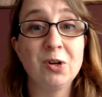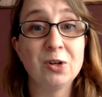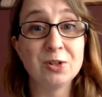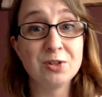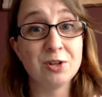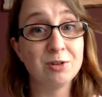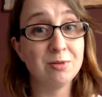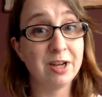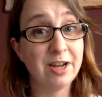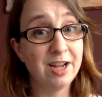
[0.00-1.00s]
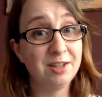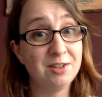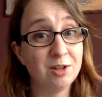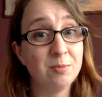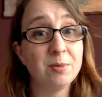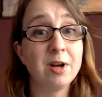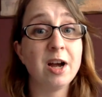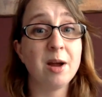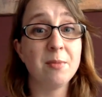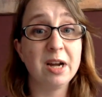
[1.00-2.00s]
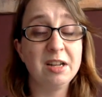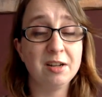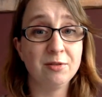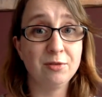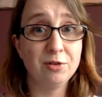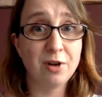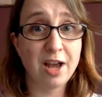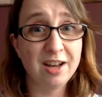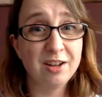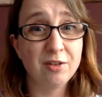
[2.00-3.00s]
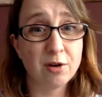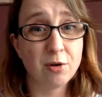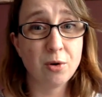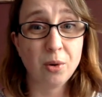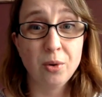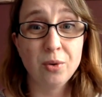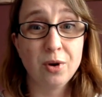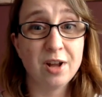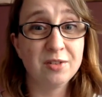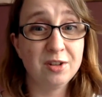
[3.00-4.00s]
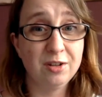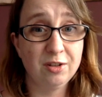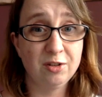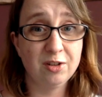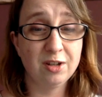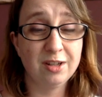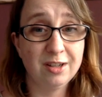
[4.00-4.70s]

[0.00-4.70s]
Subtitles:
Also, a heads up, I might have to edit a whole lot in this